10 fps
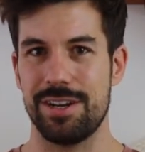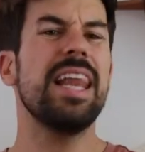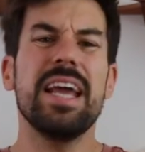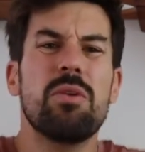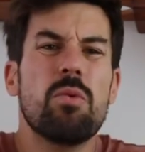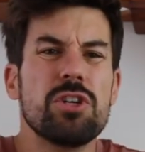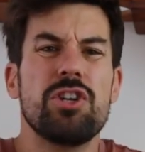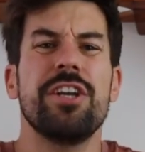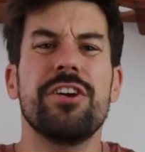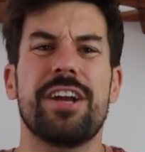Like
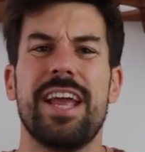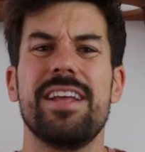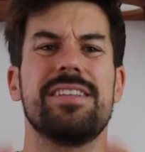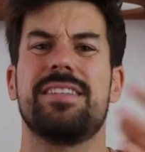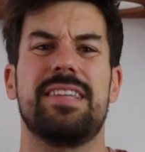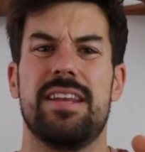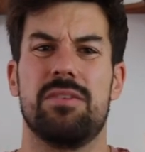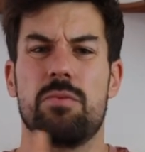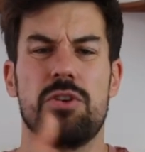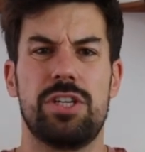washing your hands
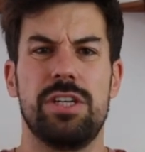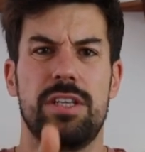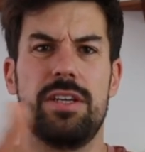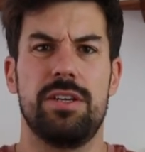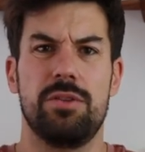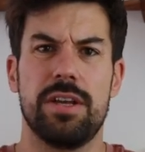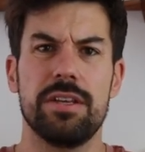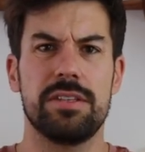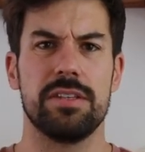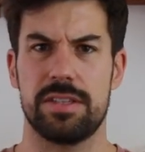and washing the
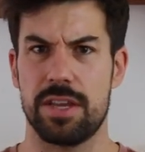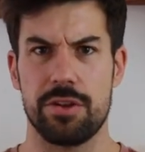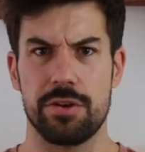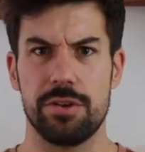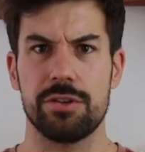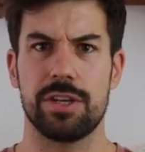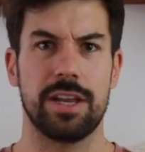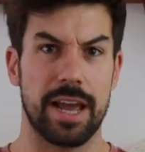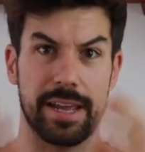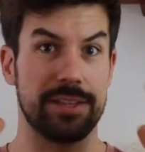utensils that you're
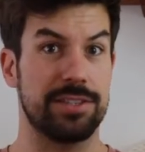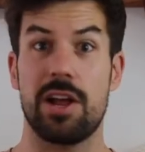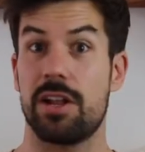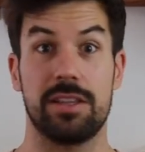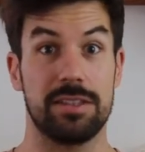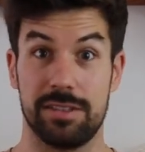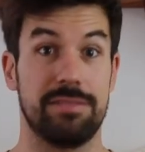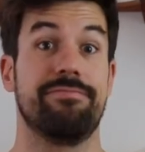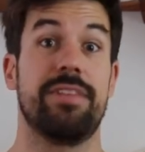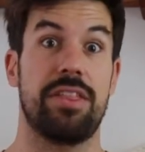using, like it's not
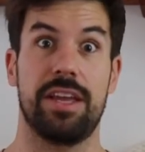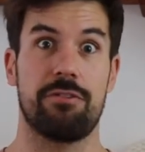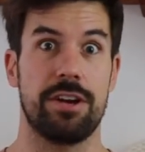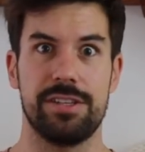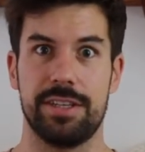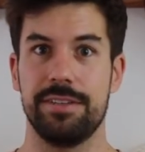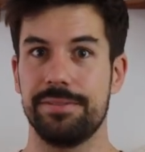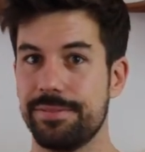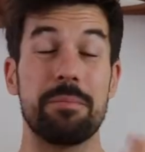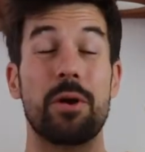nothing crazy.
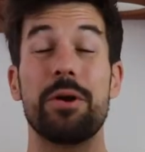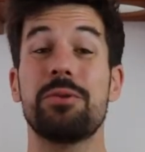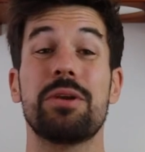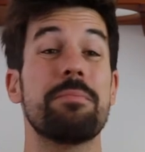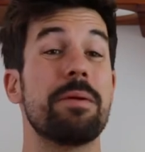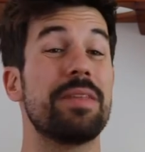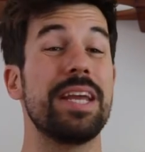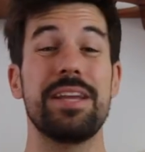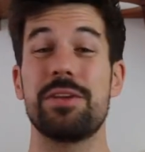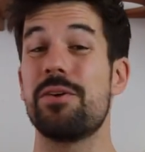I'm going to keep
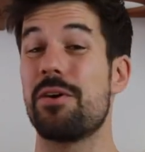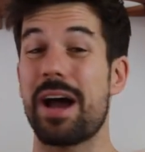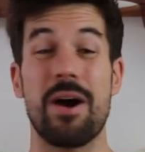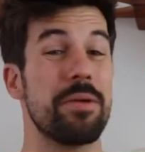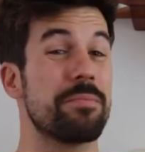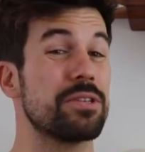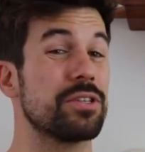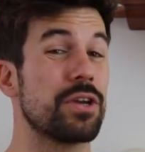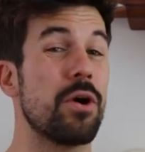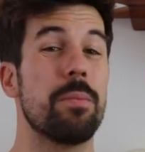updating you on how the
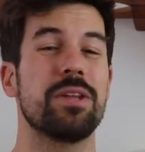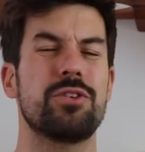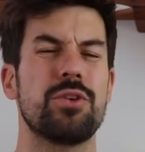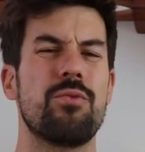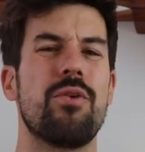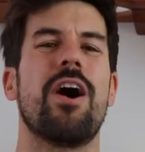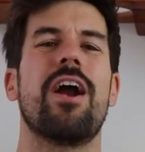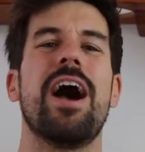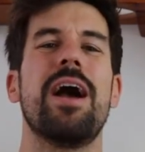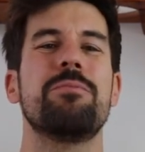process goes, but so
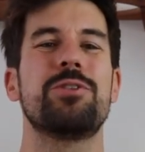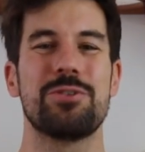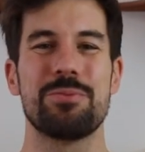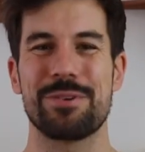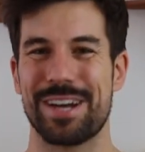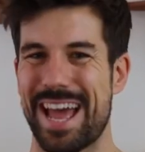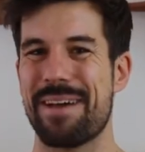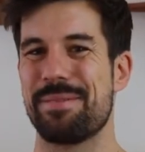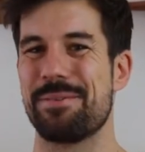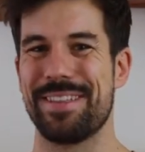far, I'm super
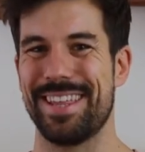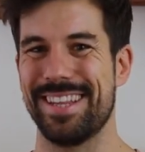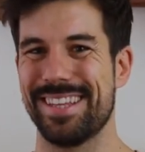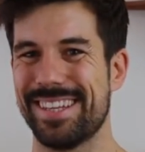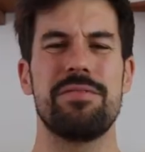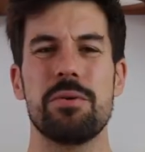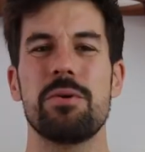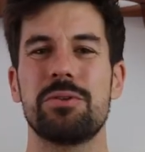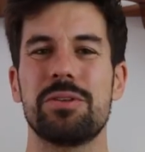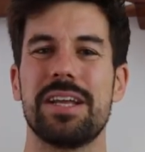happy with it. If you
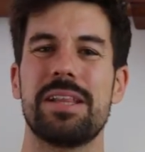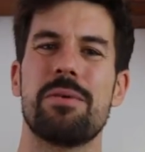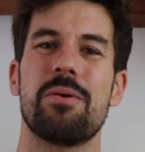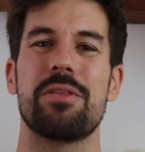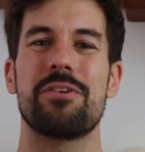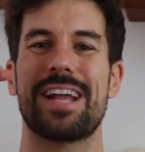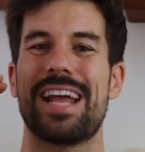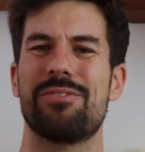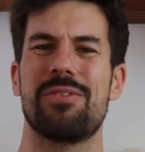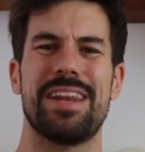want to take the bond with your
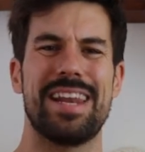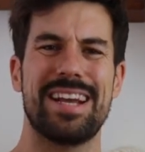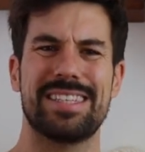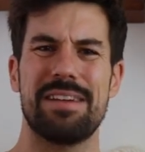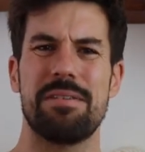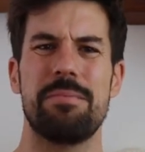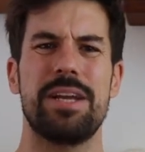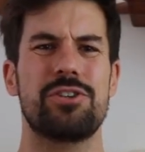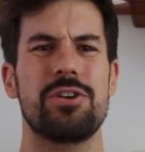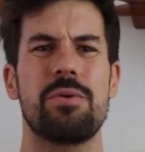cat to the next level,
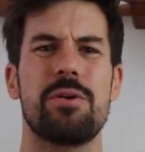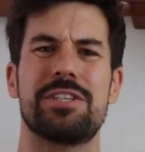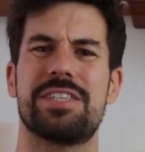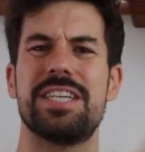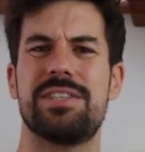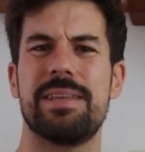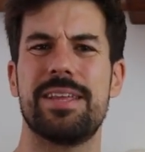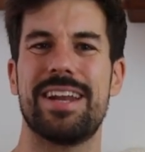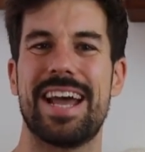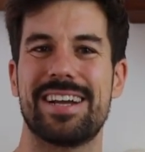make sure you watch this
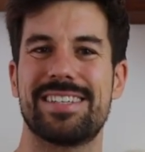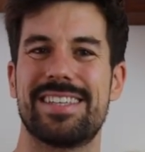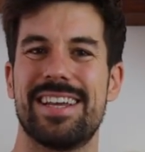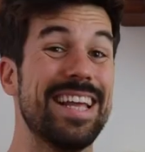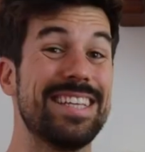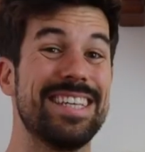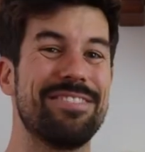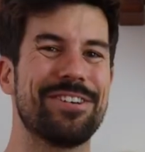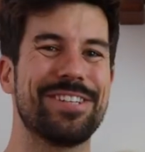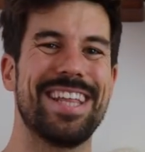video next. And that's
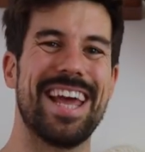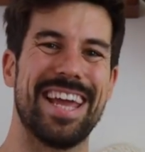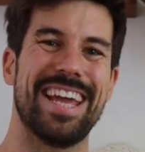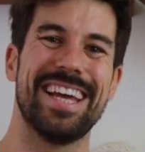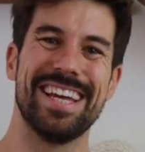it for today.